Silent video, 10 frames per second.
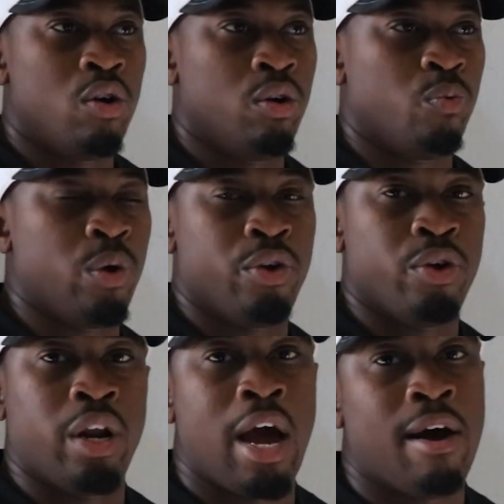or
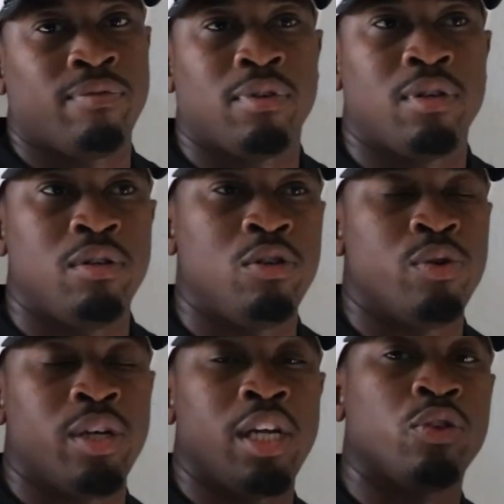whether you're going to have to
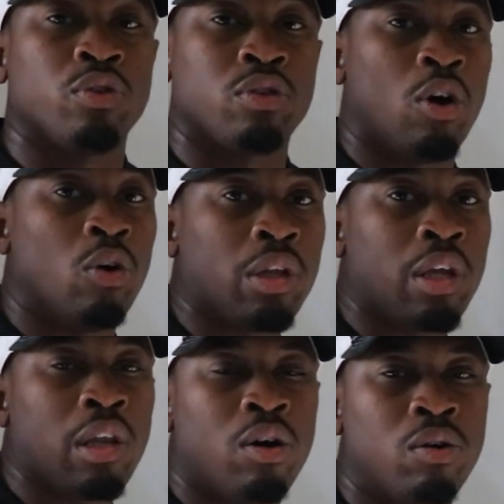do an
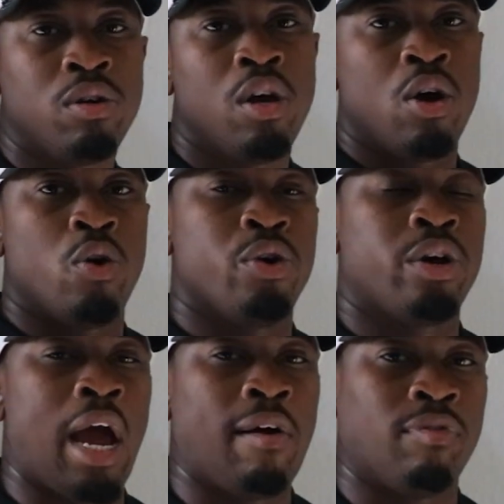interest-only loan, or
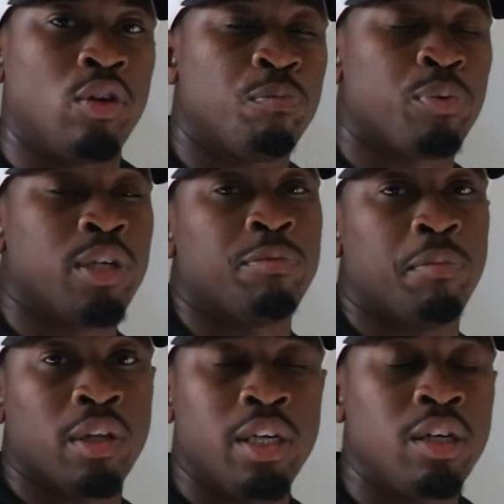you're going to have to do
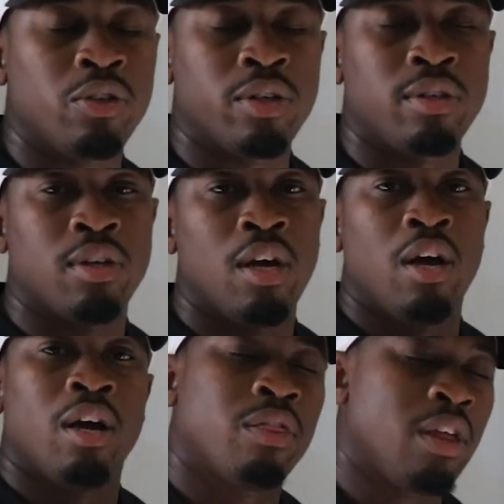principal and interest,
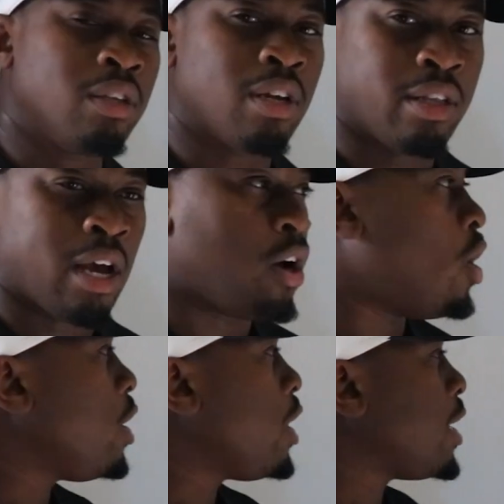things like that.
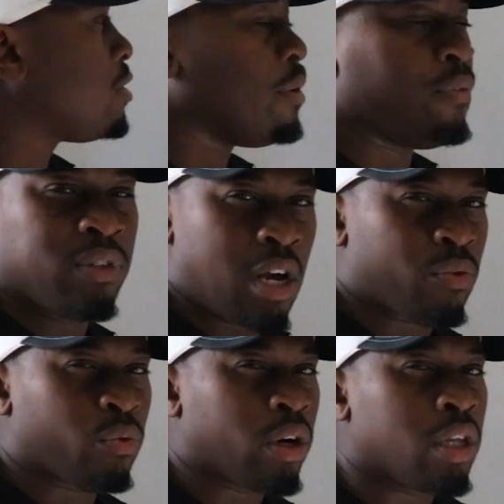All that stuff is
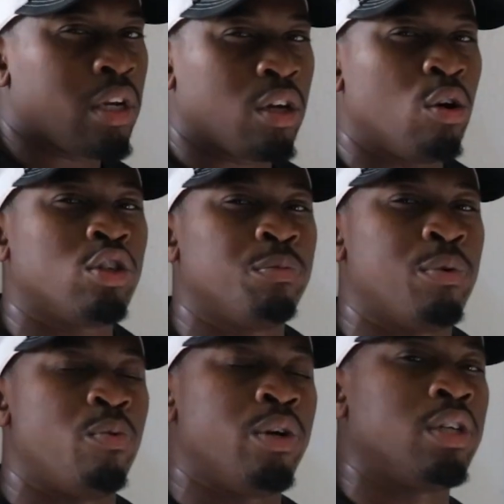not really
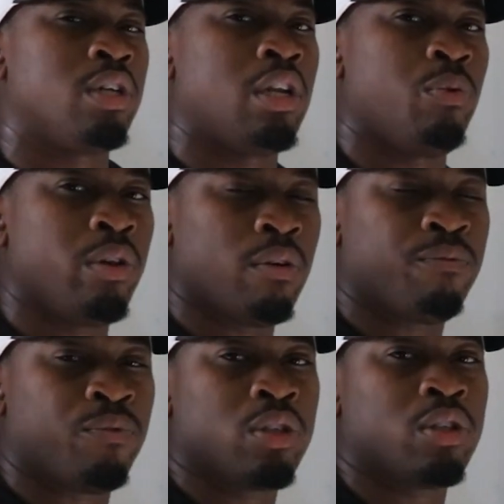negotiable when you're dealing with
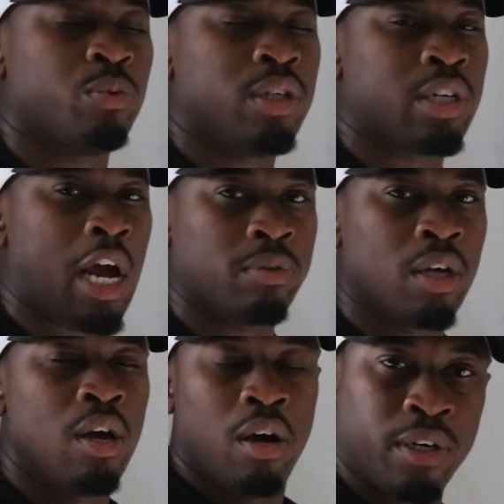the first 3
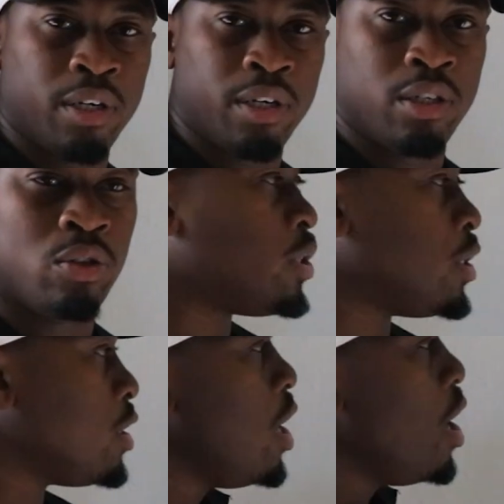types of funding
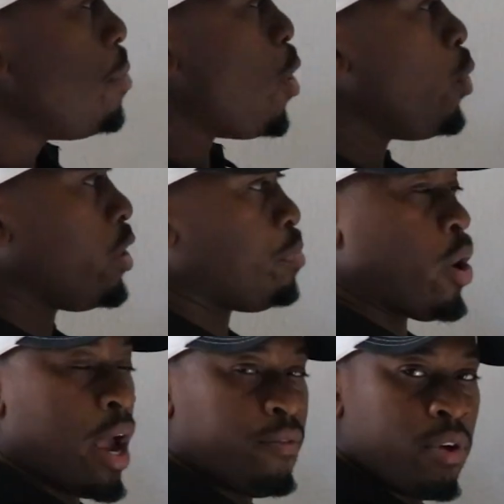sources. But with
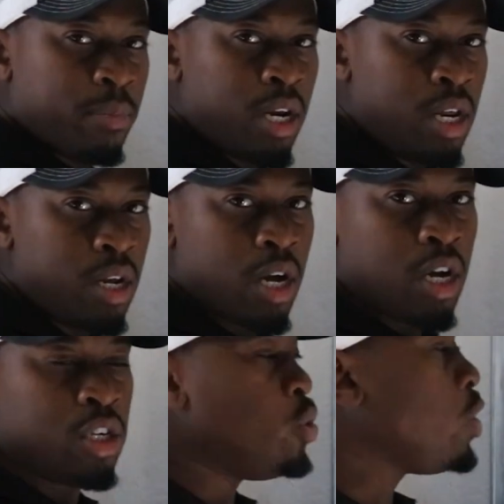private money,
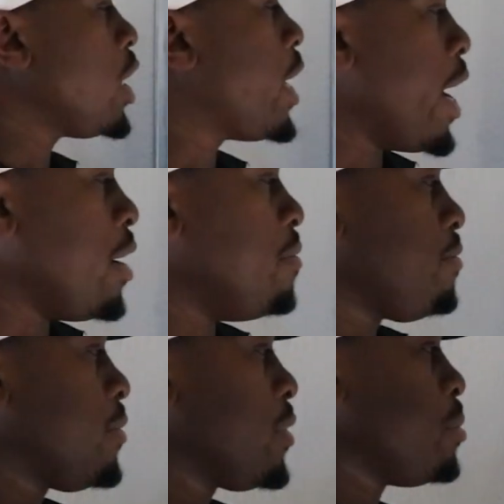you can
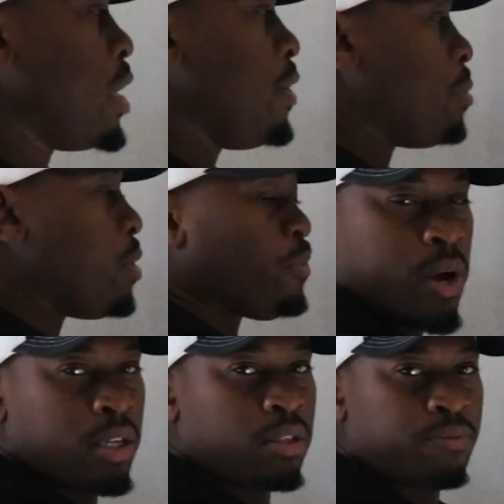get money from your
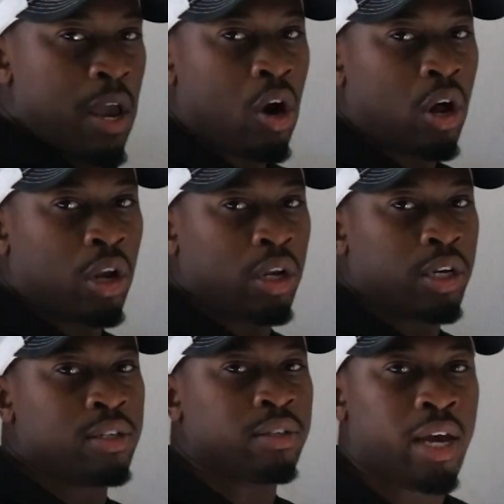friends, family,
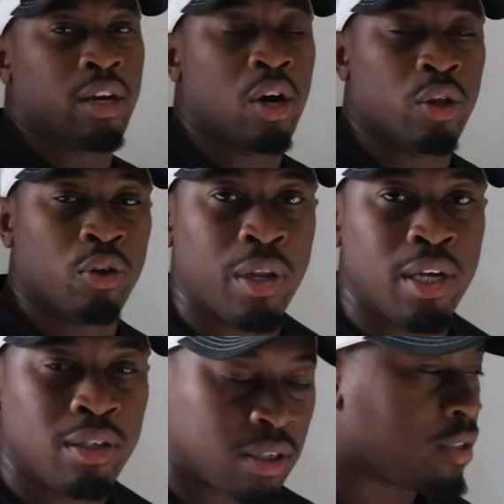colleagues, and other
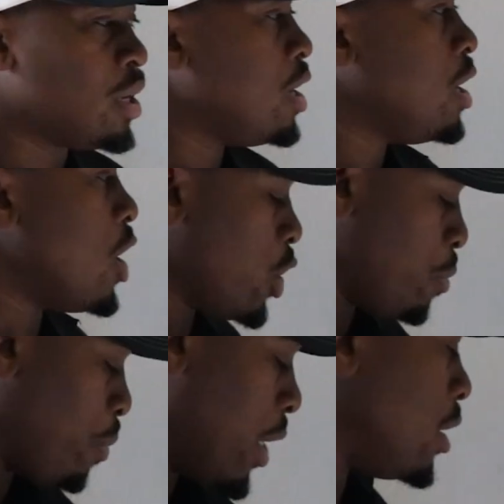places.
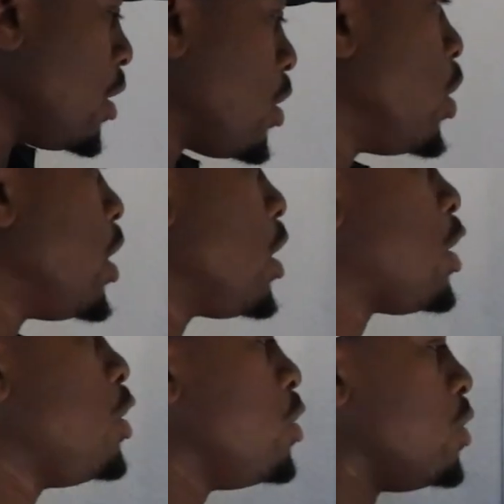Other places could
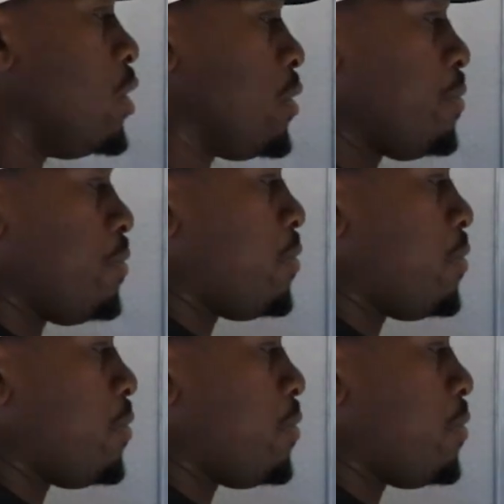include